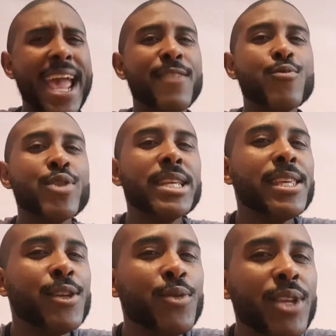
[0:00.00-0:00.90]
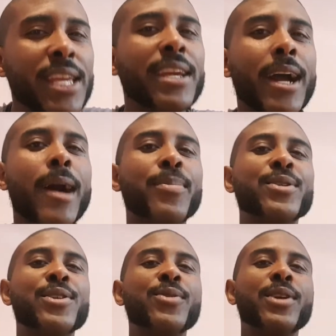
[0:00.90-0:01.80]
and really unique
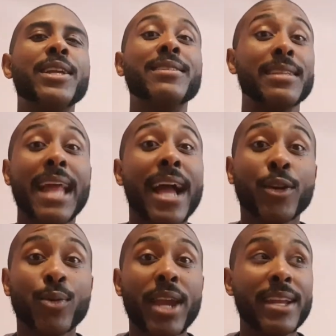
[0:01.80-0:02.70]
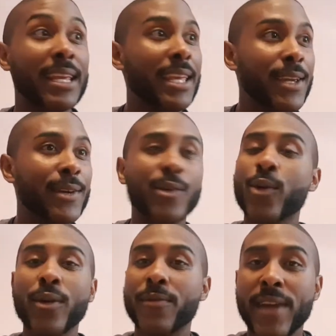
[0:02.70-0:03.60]
opportunity to not create a heel
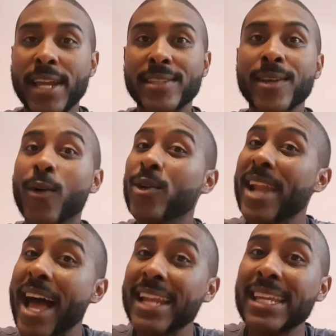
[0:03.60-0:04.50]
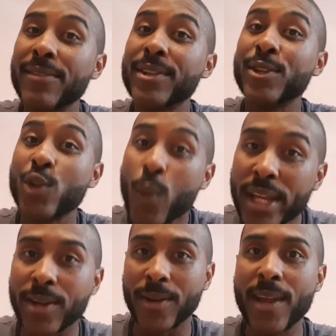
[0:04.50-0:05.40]
or a face, or not even a
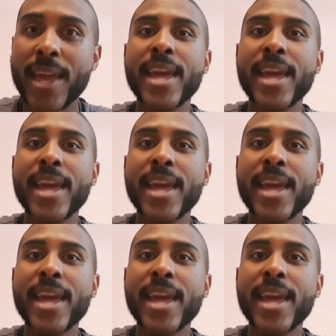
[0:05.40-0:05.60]
tweener.